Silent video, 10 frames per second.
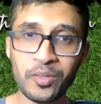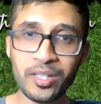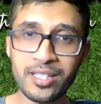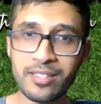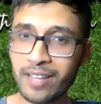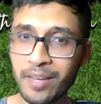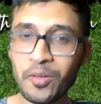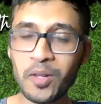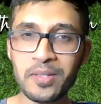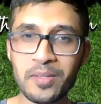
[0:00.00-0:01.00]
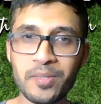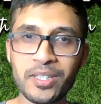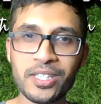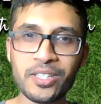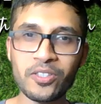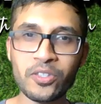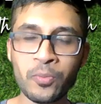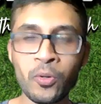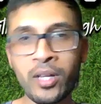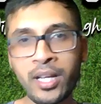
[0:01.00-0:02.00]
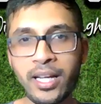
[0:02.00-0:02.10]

Twitter, Instagram. Always appreciate your support.